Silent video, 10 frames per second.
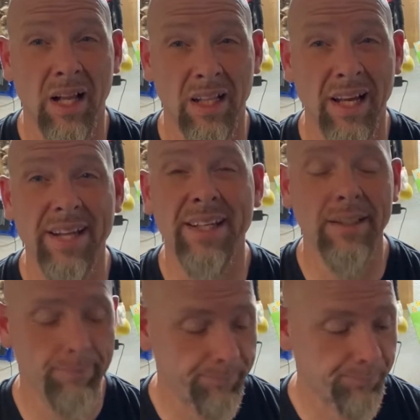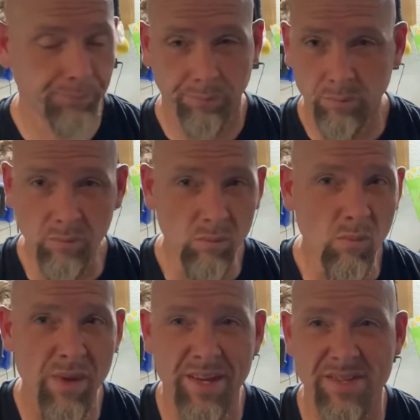like it.
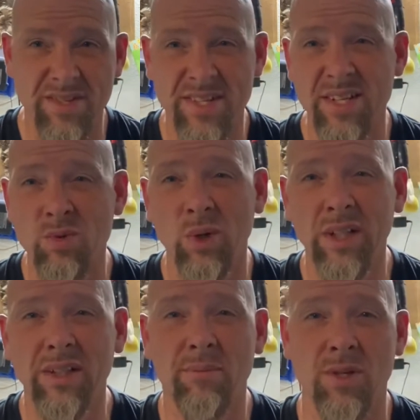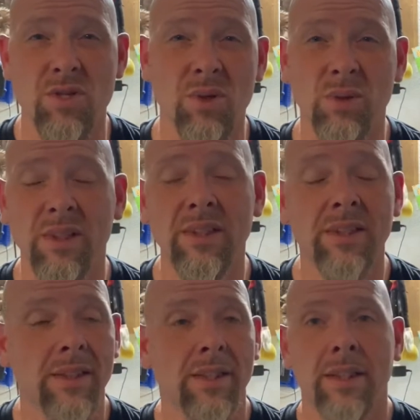It sits well in my shoulder.
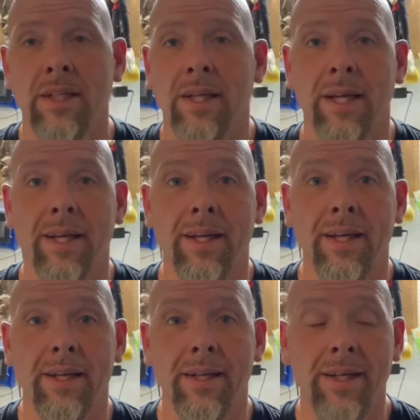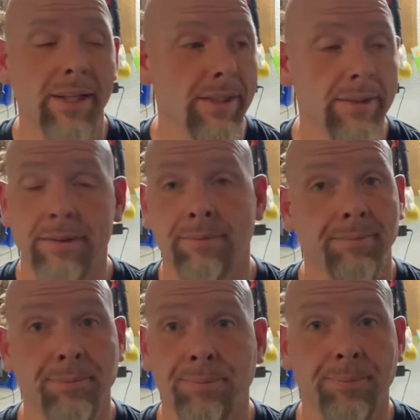And I
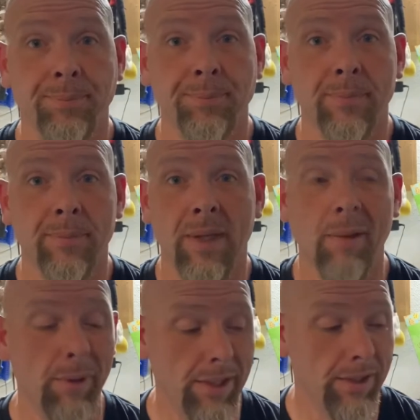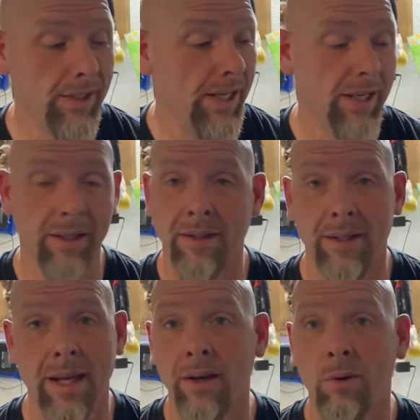mean, you
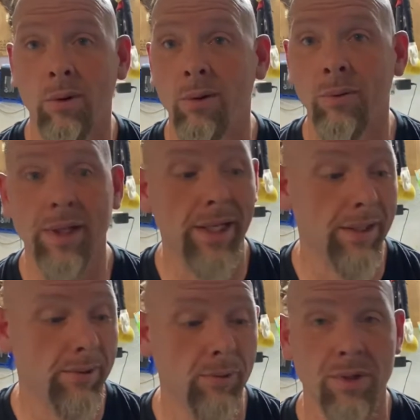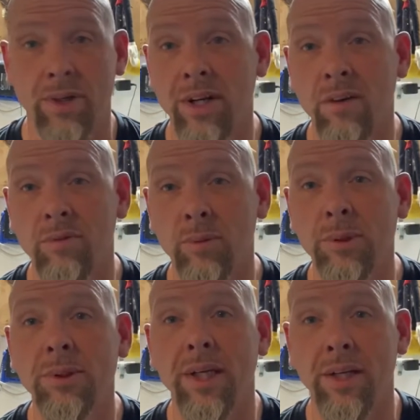can't go wrong with that. When you're comfortable
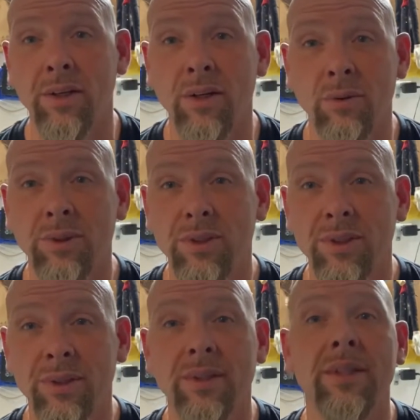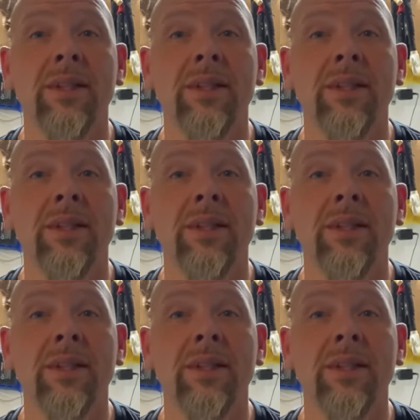and you know what you're doing,